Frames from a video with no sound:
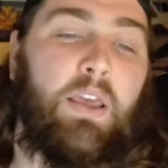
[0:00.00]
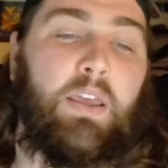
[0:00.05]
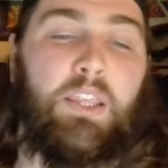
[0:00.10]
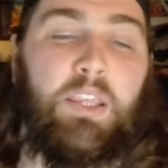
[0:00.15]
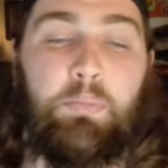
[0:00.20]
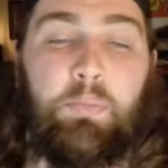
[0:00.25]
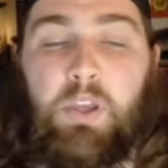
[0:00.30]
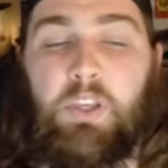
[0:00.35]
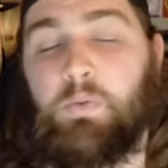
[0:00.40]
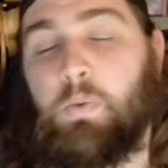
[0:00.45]
you
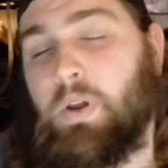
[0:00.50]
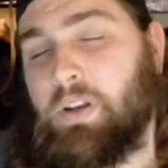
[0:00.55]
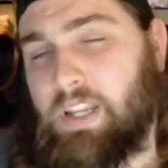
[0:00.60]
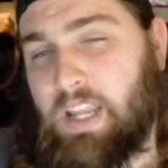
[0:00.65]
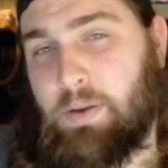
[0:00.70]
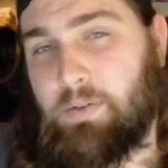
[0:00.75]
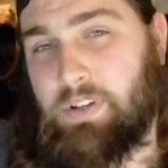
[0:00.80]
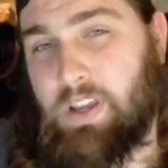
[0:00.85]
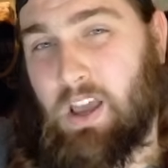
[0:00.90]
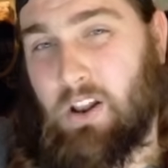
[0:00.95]
place 1
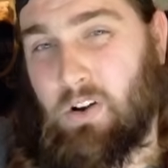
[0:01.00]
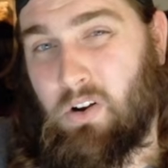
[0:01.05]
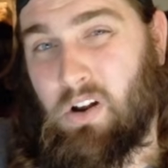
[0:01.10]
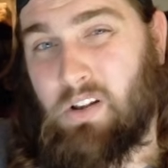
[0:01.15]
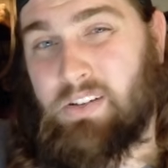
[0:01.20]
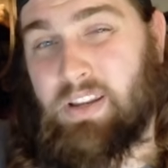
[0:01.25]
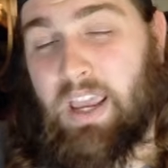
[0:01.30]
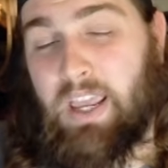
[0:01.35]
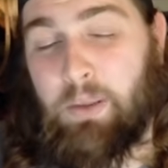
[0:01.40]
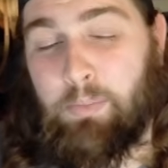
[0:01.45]
damage counter on
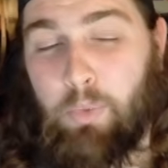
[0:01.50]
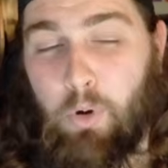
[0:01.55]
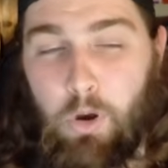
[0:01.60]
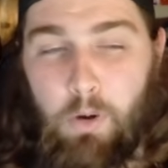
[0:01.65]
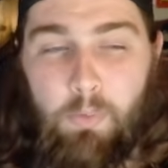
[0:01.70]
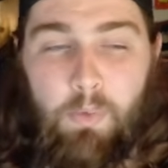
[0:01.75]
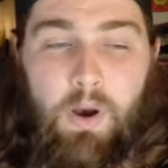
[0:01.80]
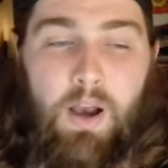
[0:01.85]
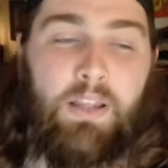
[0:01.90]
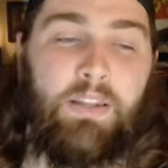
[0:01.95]
attacking
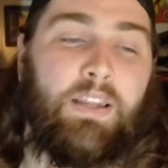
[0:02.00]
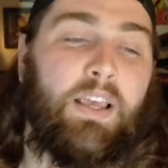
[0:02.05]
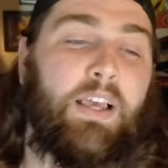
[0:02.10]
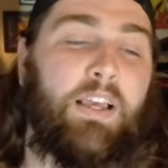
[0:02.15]
Pokemon.